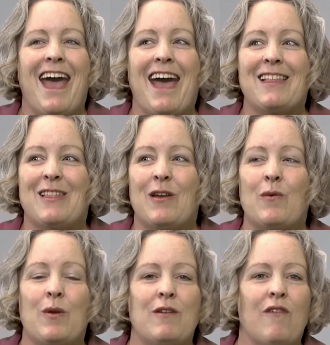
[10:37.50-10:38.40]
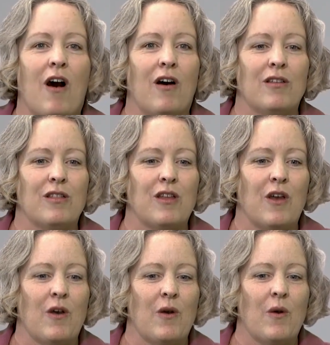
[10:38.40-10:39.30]
And so we've
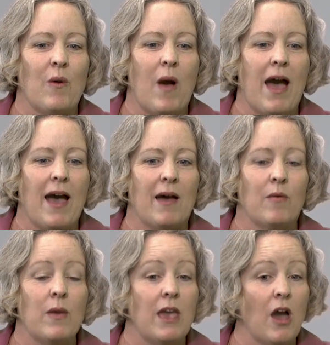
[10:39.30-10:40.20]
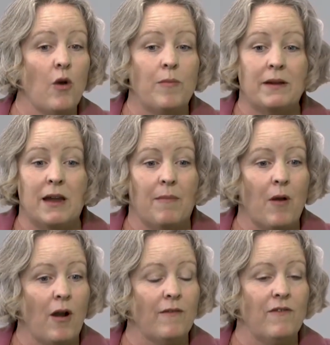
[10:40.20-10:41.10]
also, we opened
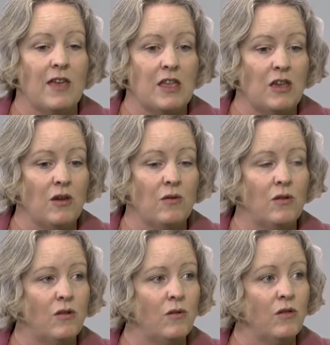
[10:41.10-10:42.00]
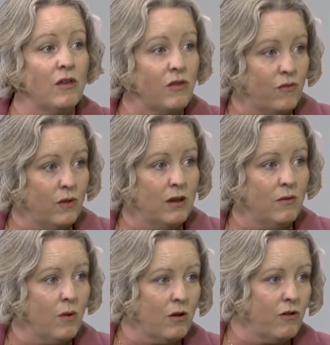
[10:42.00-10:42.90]
up our venue to the 3
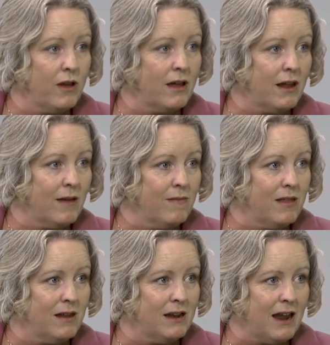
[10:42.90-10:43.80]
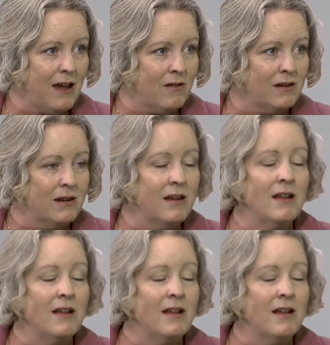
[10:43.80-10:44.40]
Rotary clubs in town,